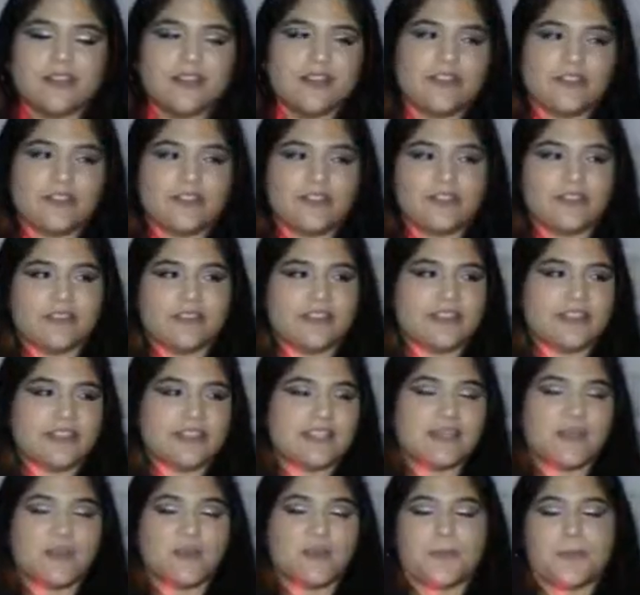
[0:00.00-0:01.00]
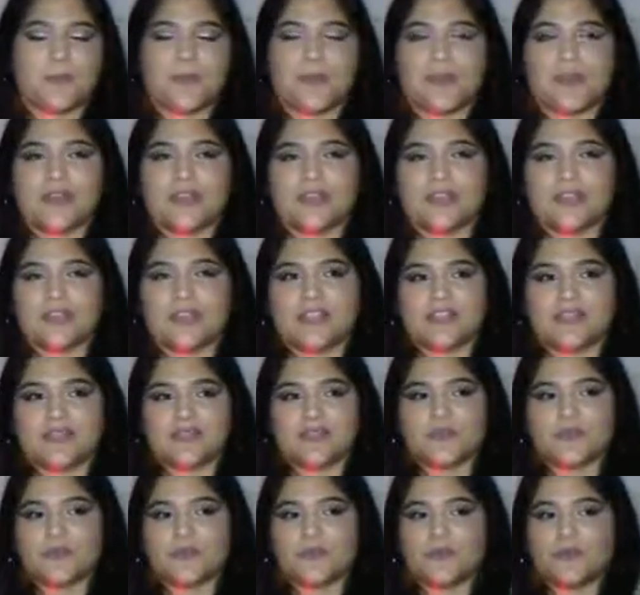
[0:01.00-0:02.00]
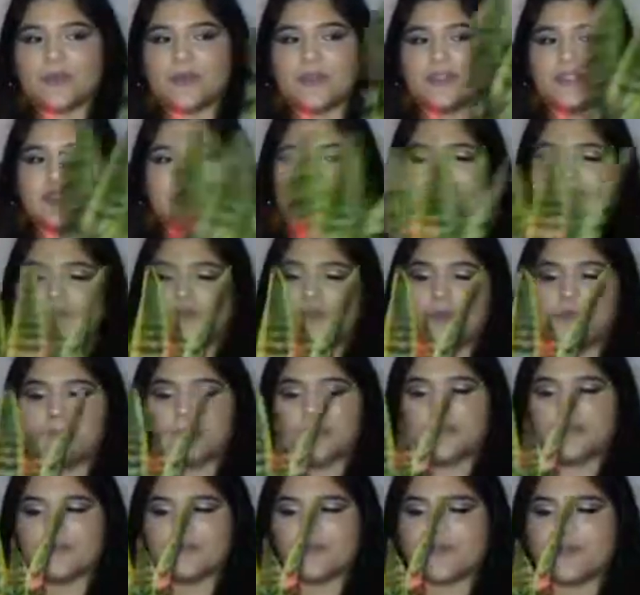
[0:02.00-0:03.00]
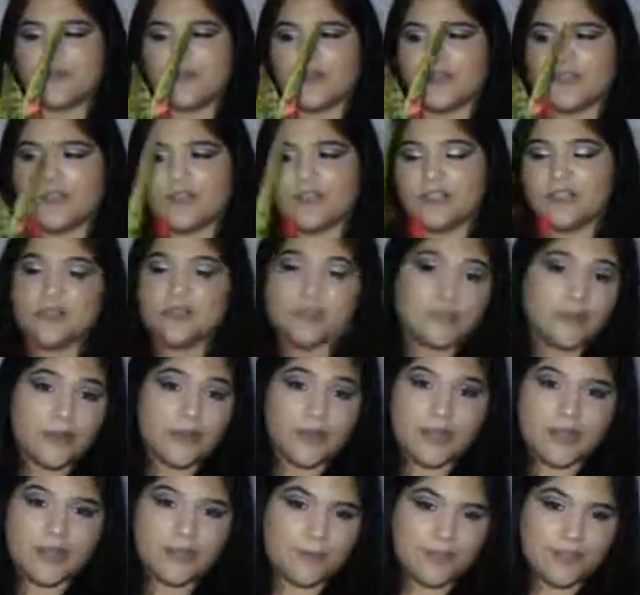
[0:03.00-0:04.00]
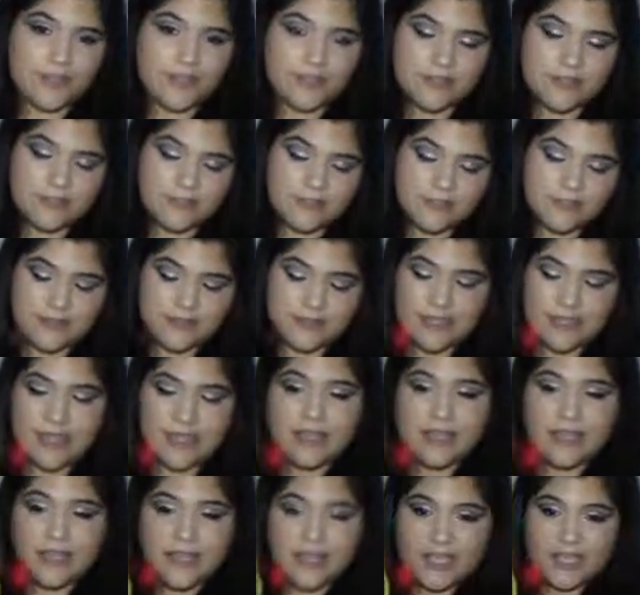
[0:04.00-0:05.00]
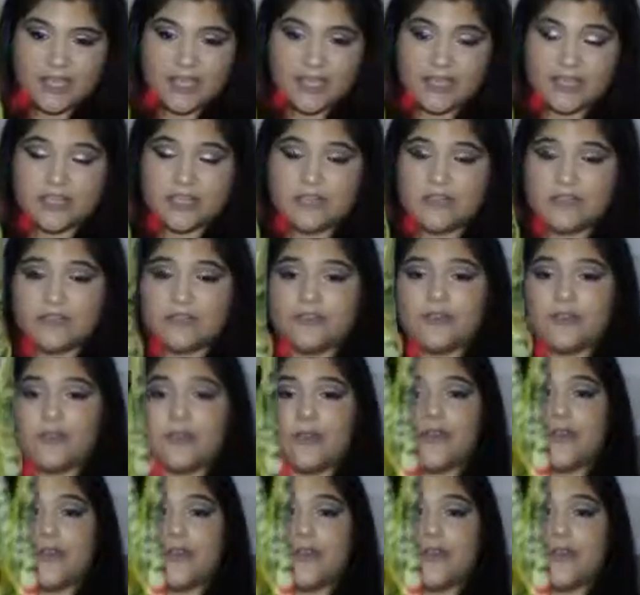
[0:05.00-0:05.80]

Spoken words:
this snake plant in its own way is extremely strong and sturdy because it can endure